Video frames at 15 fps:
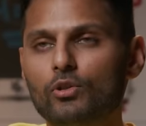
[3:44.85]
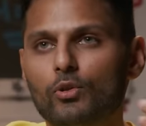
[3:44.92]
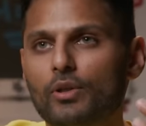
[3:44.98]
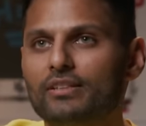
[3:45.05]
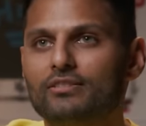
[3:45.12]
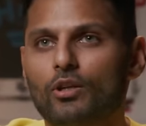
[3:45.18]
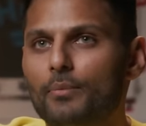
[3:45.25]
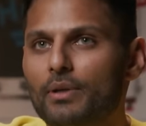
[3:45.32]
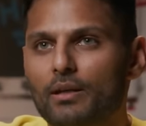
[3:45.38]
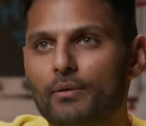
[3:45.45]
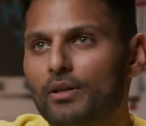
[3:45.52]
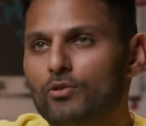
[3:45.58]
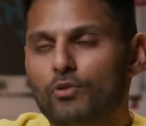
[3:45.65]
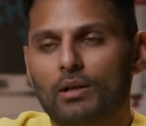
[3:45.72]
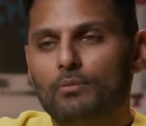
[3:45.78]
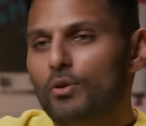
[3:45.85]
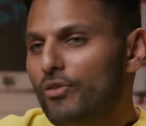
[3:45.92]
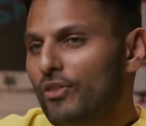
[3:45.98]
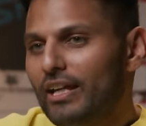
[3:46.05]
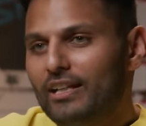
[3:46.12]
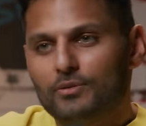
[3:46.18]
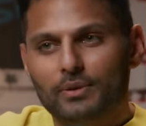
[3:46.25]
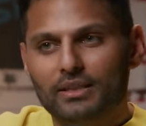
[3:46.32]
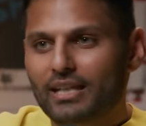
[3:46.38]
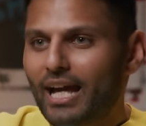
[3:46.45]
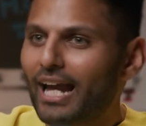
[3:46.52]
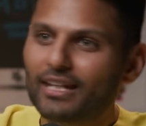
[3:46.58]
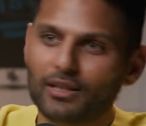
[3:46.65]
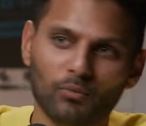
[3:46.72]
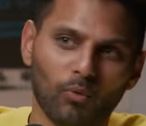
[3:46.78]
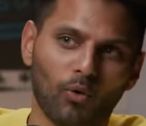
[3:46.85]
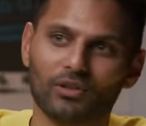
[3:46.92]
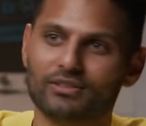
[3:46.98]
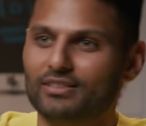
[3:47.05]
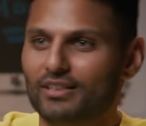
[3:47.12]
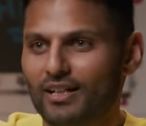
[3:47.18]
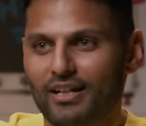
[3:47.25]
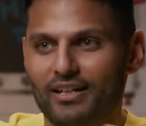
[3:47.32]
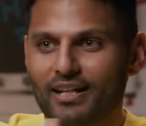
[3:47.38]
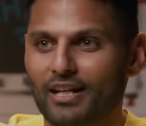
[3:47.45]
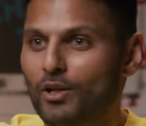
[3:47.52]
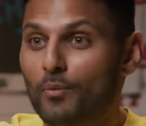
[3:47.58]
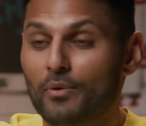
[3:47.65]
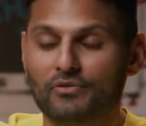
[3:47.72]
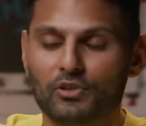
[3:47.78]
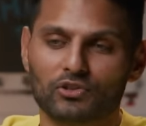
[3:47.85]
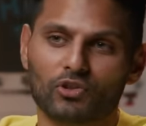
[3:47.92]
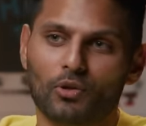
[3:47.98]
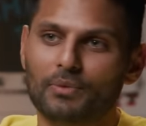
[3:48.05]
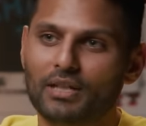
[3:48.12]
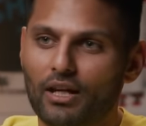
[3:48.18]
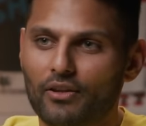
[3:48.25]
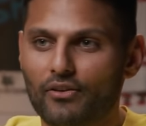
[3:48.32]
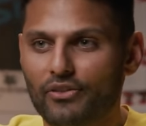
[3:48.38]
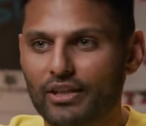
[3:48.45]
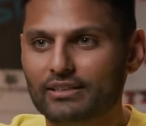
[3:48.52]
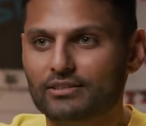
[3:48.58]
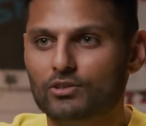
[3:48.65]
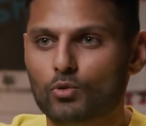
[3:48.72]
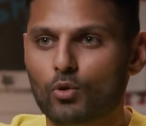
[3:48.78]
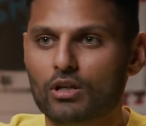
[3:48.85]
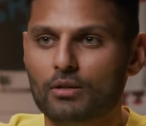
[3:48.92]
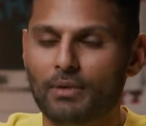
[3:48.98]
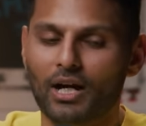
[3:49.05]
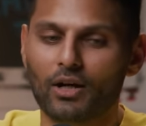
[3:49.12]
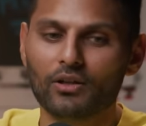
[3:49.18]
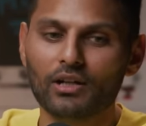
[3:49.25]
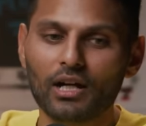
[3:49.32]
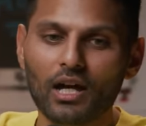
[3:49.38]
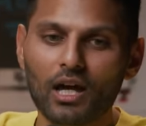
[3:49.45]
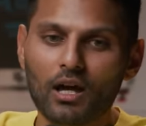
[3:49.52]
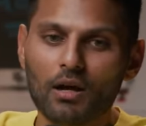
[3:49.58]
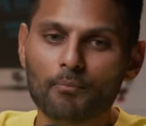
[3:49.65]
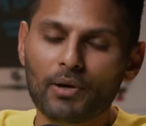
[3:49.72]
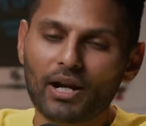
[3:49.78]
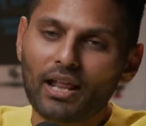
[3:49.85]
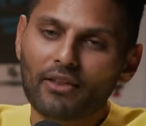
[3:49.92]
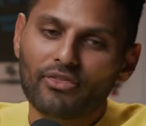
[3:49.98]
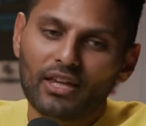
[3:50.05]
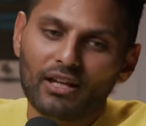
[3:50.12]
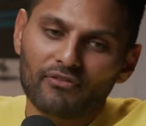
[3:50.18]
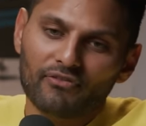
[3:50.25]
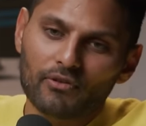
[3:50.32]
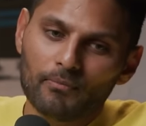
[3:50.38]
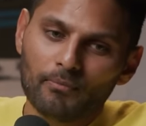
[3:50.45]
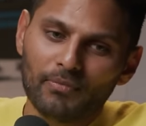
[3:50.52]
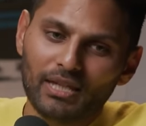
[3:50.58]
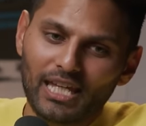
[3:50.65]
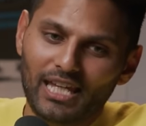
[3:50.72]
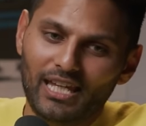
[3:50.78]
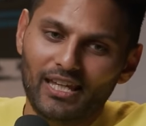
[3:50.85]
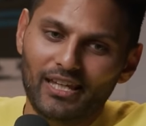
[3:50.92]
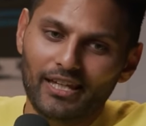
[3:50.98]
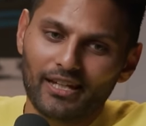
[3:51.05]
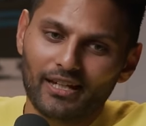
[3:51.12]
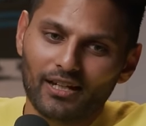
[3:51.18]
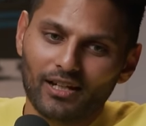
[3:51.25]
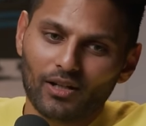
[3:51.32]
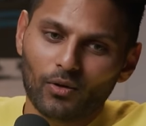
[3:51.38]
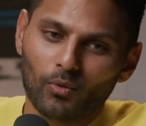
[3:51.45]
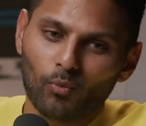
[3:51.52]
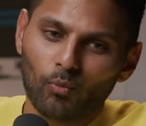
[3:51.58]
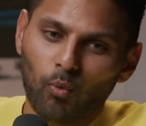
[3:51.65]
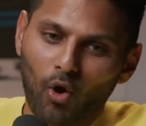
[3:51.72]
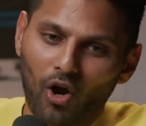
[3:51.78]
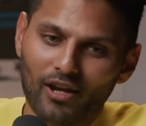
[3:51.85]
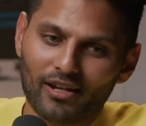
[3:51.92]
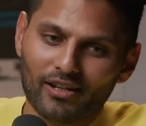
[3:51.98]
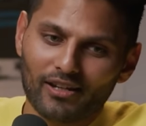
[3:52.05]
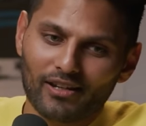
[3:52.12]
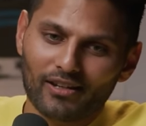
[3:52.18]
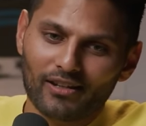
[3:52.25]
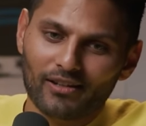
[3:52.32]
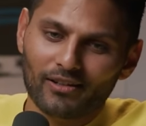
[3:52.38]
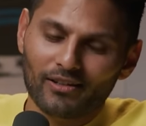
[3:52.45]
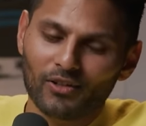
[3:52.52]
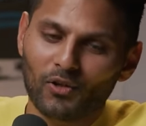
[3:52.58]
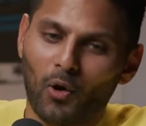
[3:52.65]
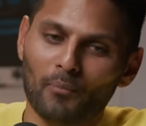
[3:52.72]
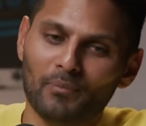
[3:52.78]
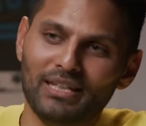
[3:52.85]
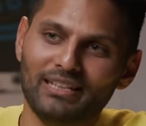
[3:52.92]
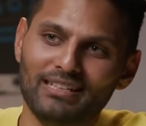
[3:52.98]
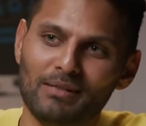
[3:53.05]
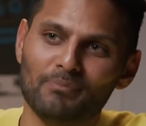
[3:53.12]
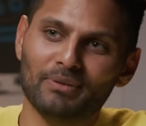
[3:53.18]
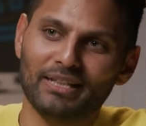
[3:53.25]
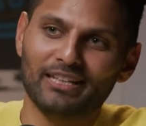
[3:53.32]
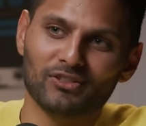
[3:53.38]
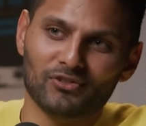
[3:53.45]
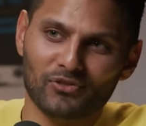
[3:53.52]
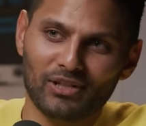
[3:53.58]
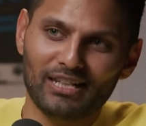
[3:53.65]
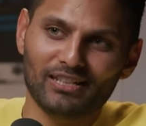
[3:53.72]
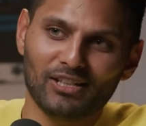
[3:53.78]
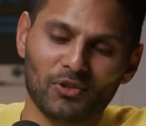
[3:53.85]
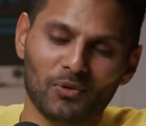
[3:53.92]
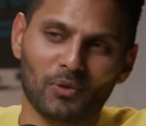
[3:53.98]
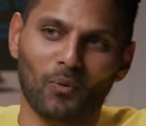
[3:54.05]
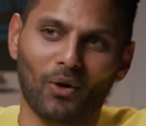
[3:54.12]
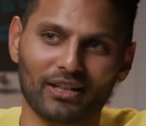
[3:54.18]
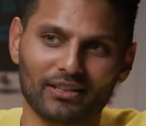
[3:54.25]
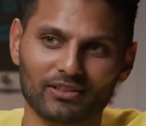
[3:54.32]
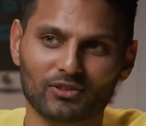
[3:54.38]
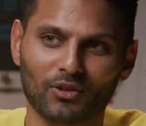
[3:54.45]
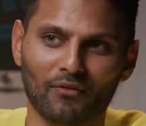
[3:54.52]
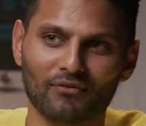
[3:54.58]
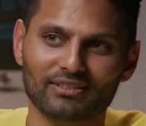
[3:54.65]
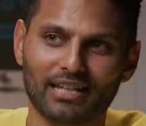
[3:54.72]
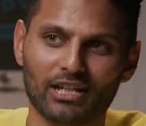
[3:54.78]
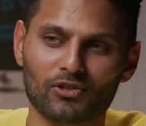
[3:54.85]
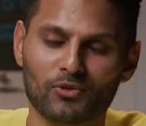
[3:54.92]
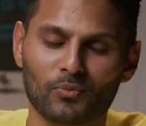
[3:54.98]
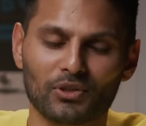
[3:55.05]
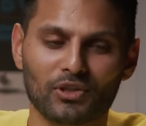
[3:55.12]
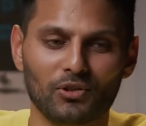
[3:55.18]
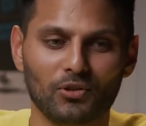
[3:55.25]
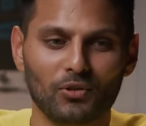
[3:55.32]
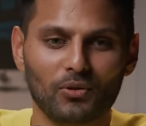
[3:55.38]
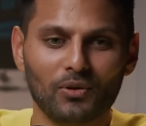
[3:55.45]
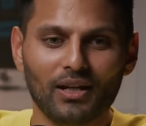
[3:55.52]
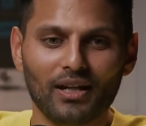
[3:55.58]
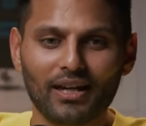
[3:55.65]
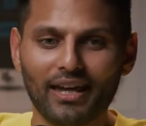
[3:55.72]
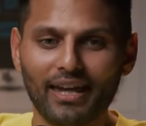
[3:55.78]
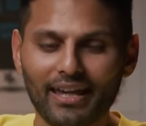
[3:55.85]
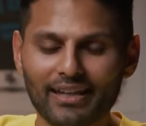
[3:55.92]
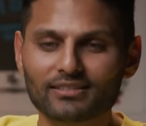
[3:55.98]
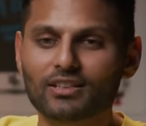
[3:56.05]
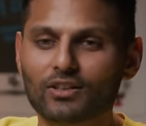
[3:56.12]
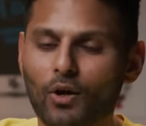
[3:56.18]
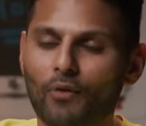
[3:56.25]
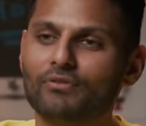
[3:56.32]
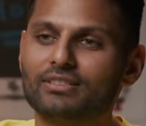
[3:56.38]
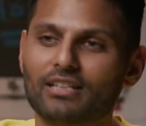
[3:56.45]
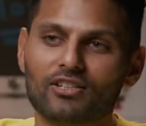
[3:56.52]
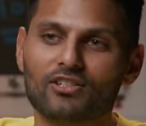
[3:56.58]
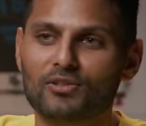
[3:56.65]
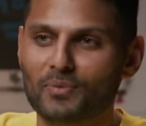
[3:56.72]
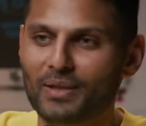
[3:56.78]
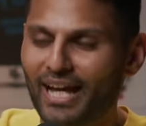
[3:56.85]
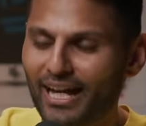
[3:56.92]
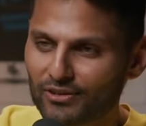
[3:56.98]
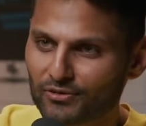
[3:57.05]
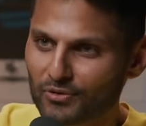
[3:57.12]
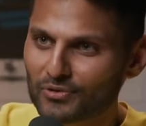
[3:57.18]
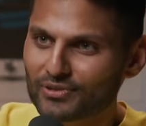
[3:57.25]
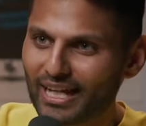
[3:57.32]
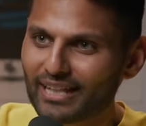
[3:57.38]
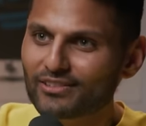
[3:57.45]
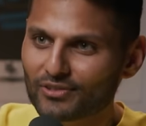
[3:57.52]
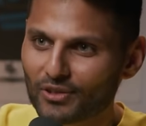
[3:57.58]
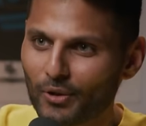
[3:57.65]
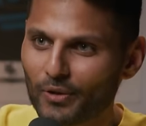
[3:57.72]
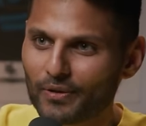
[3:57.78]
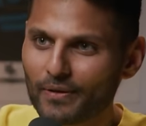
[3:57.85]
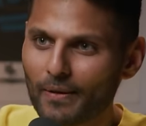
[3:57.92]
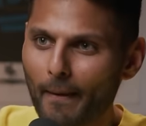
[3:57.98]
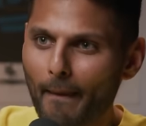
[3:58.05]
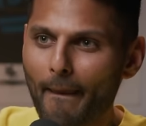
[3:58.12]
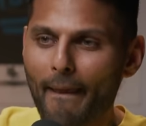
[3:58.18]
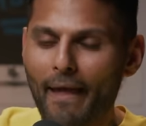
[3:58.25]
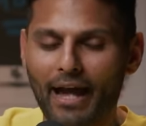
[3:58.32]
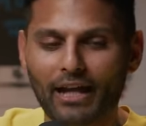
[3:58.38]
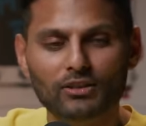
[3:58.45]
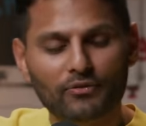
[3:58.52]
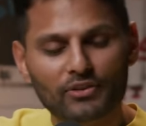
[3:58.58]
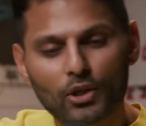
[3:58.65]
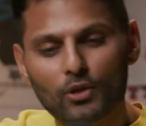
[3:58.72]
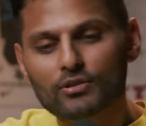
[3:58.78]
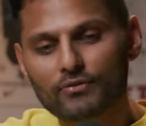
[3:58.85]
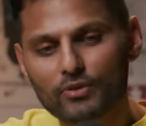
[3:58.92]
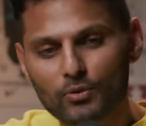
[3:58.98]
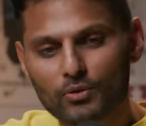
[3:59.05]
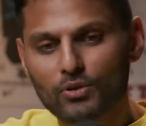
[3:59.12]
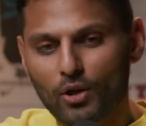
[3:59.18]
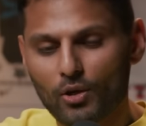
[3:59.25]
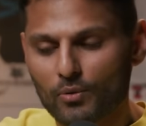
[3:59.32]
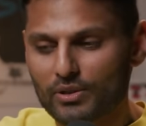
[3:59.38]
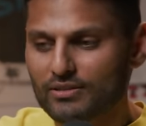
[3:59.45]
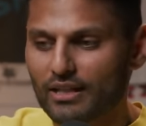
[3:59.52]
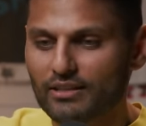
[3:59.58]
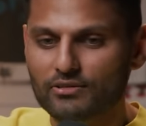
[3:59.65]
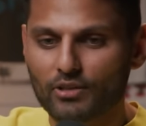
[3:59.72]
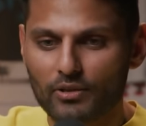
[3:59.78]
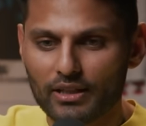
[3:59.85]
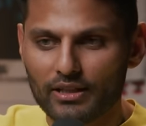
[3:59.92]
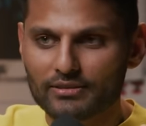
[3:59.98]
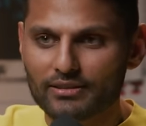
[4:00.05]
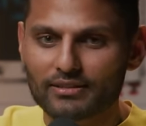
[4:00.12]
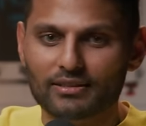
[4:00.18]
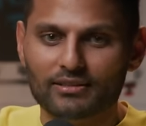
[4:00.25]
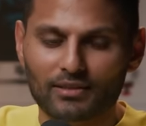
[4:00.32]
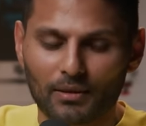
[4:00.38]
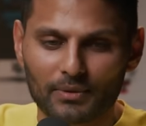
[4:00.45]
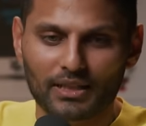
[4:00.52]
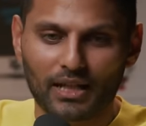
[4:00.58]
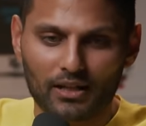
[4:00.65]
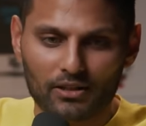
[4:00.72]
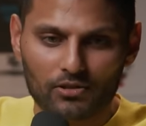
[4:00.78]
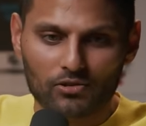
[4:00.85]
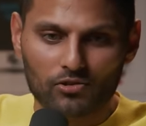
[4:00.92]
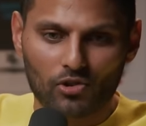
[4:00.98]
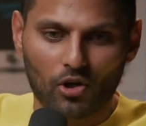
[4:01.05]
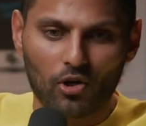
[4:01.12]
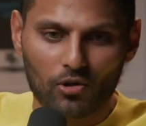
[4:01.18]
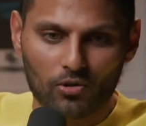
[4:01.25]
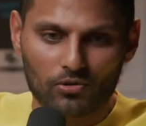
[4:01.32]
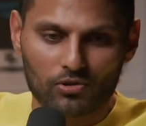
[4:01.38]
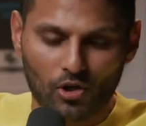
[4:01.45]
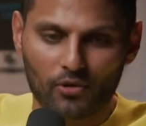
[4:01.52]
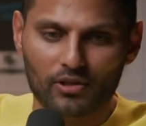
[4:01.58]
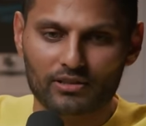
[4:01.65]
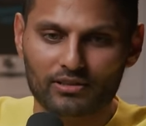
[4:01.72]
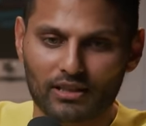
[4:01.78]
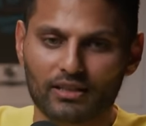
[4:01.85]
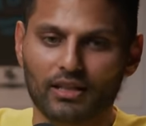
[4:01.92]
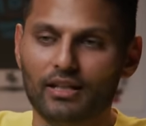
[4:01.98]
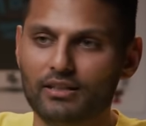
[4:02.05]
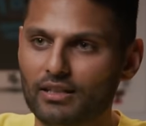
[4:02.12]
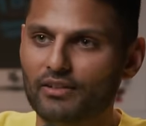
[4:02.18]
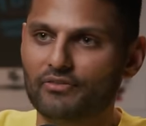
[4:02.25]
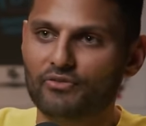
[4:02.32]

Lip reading: You're doing so many incredible things with Cali Water, and I know we've got so many other things to talk about. But I think for me, what got me deeply intrigued in you and wanting this conversation with you is the conversations we had through Zen Zone. Mm-hmm. And so for those of you who don't know what Zen Zone is, this is something that Joe Jonas had the idea